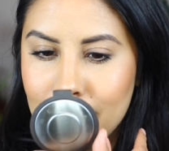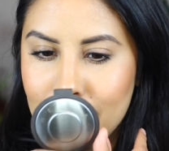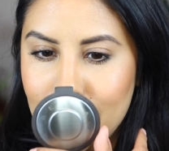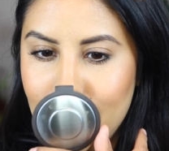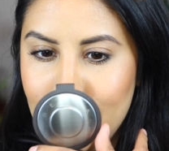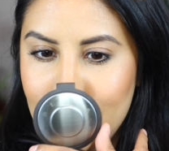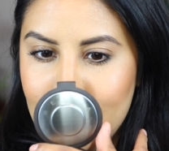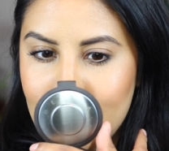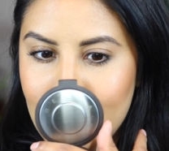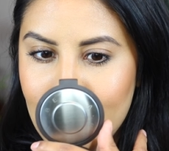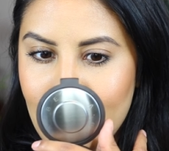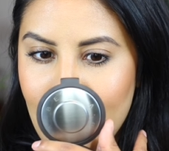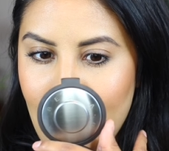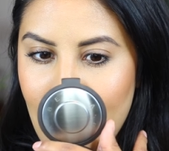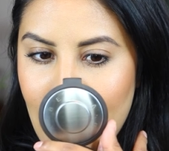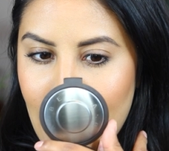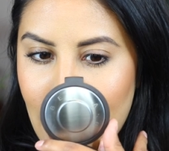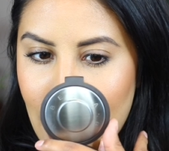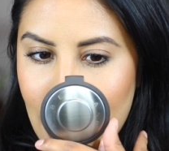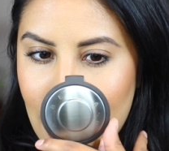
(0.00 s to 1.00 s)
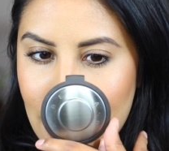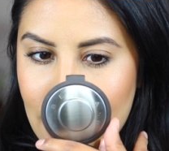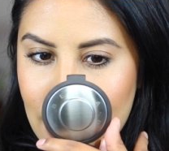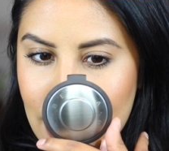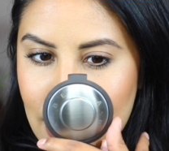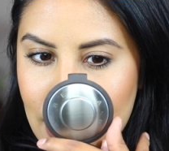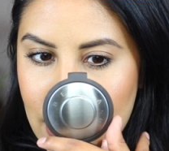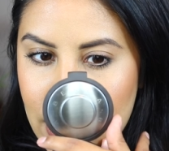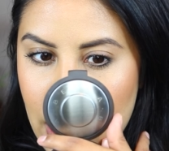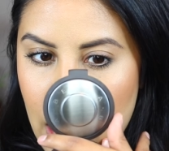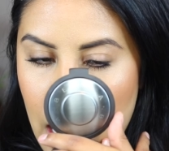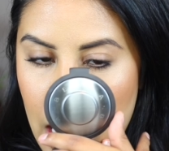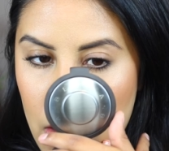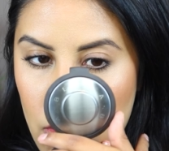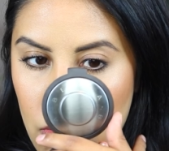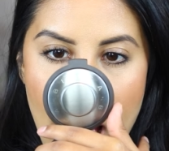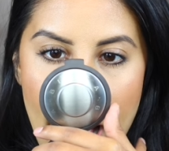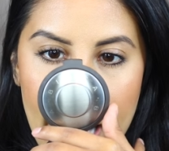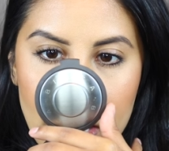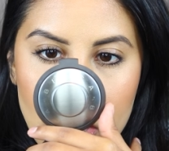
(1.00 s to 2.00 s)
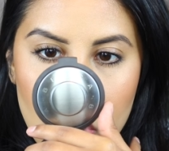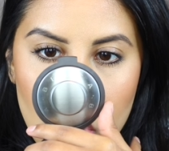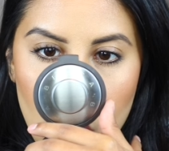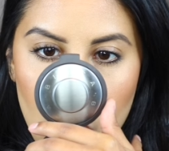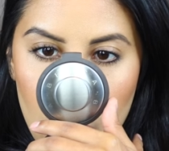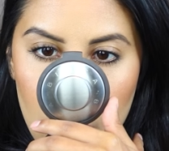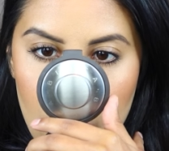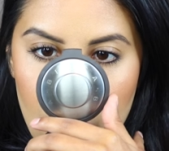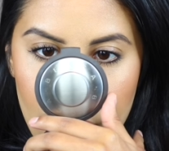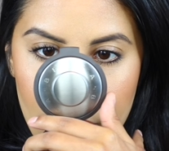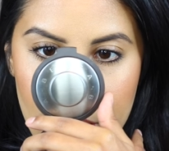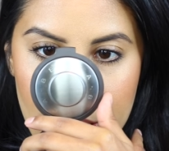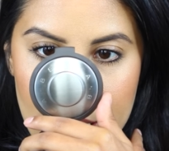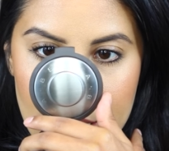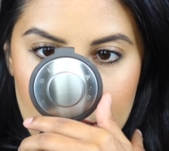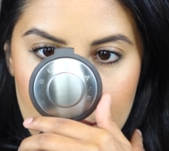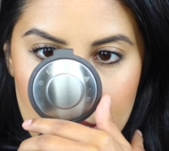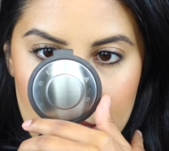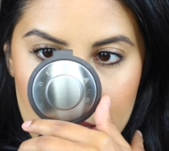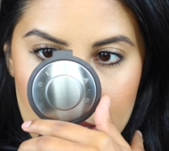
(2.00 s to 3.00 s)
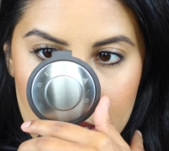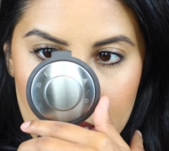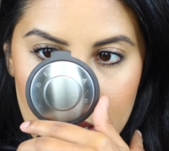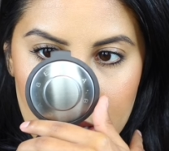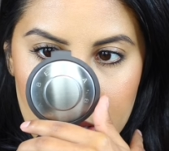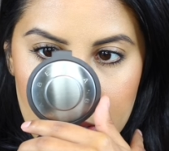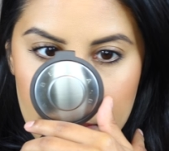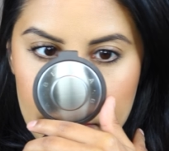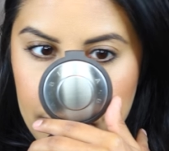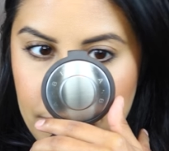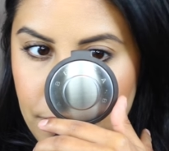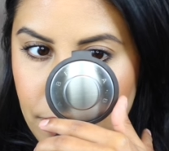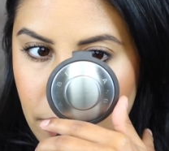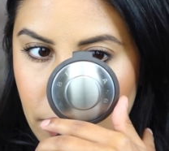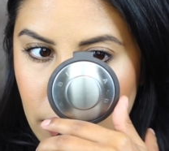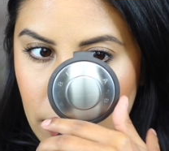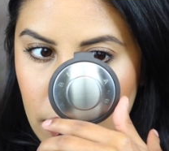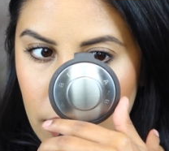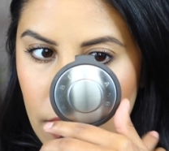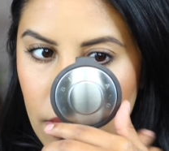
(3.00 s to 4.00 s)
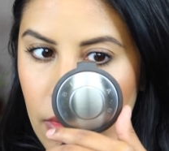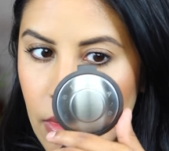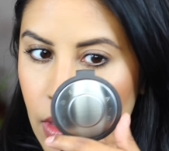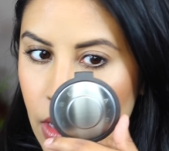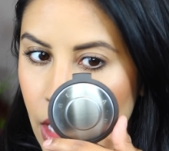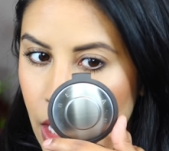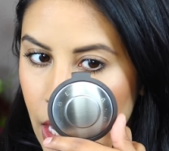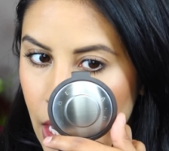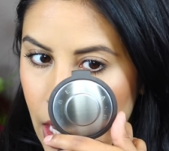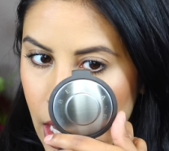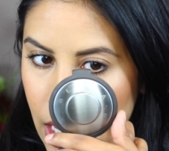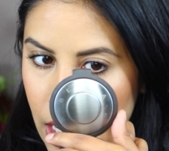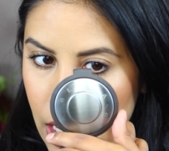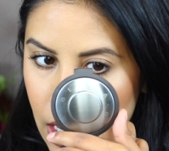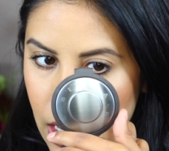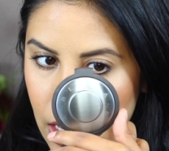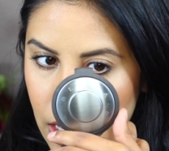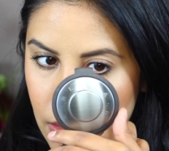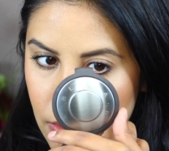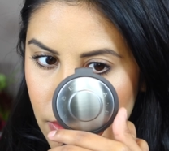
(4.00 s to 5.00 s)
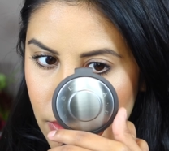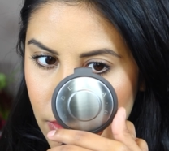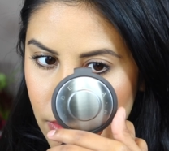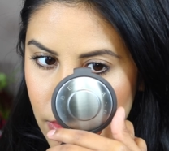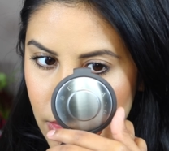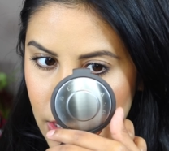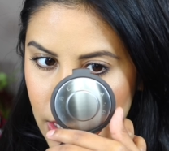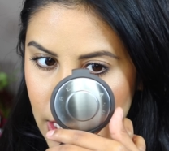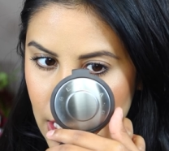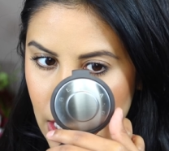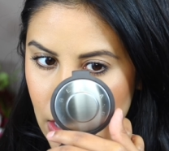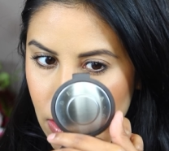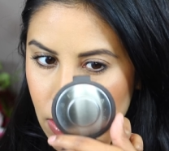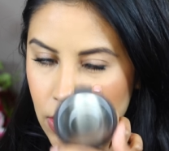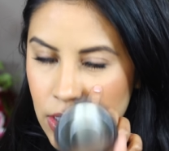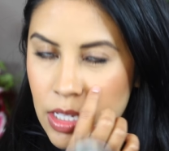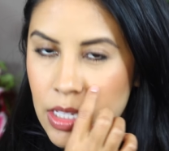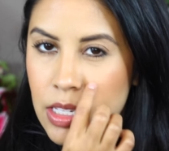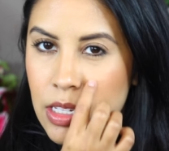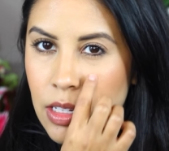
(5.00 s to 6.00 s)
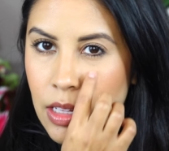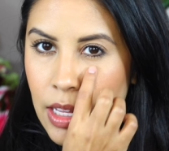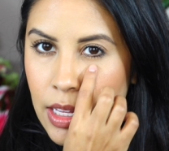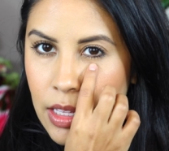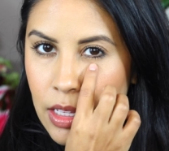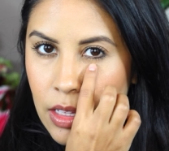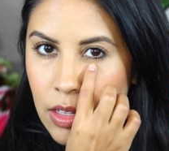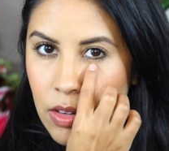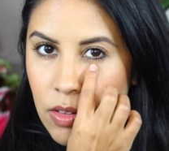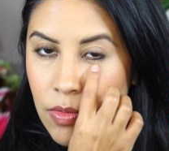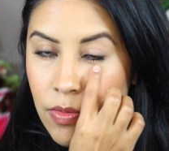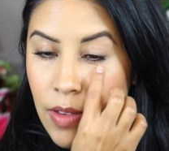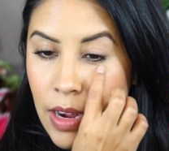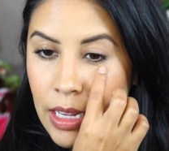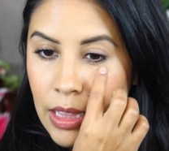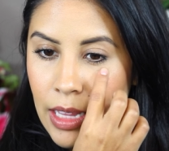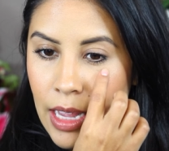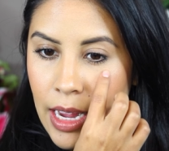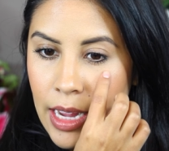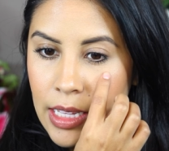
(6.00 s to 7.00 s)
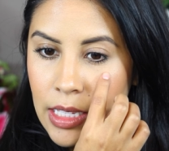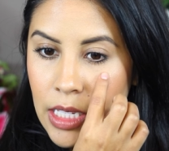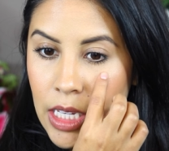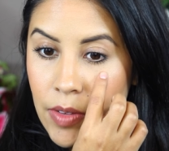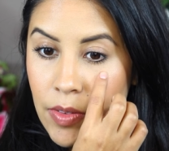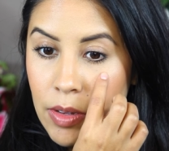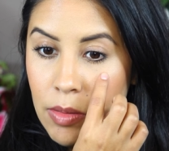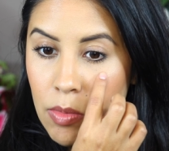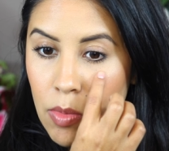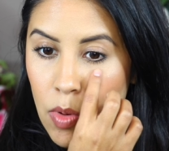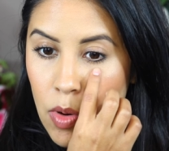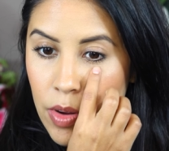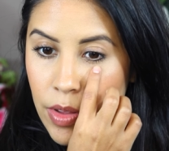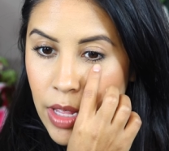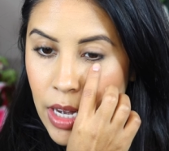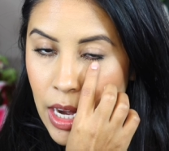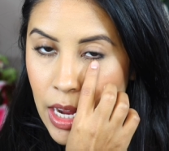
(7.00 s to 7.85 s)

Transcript: it's nice. I don't love it as a concealer. It settles into like the little fine lines even more